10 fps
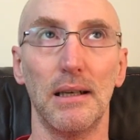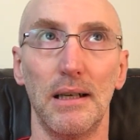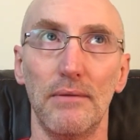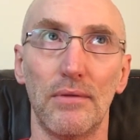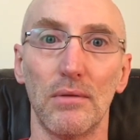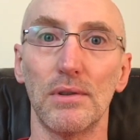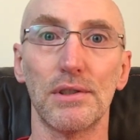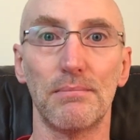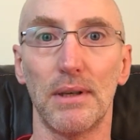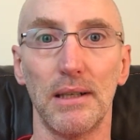
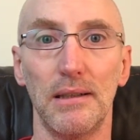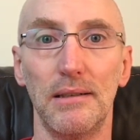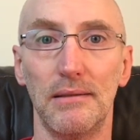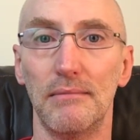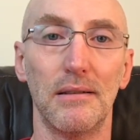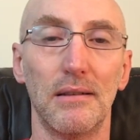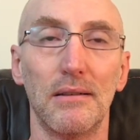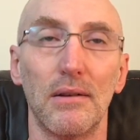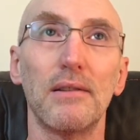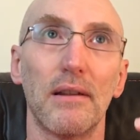influenced by
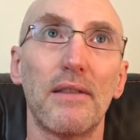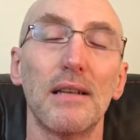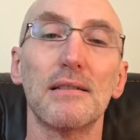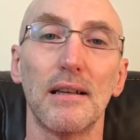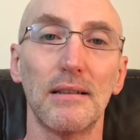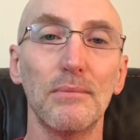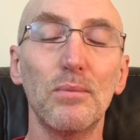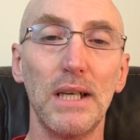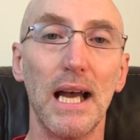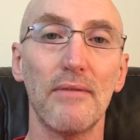the things like
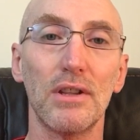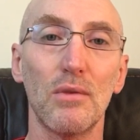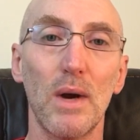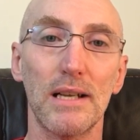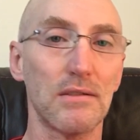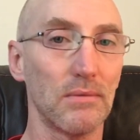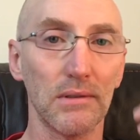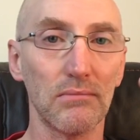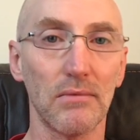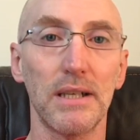we have in the West
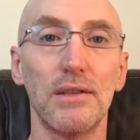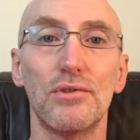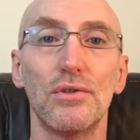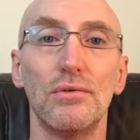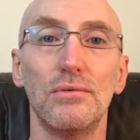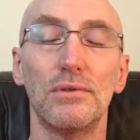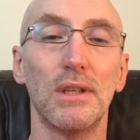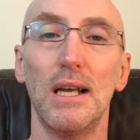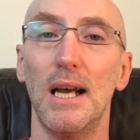with running shoes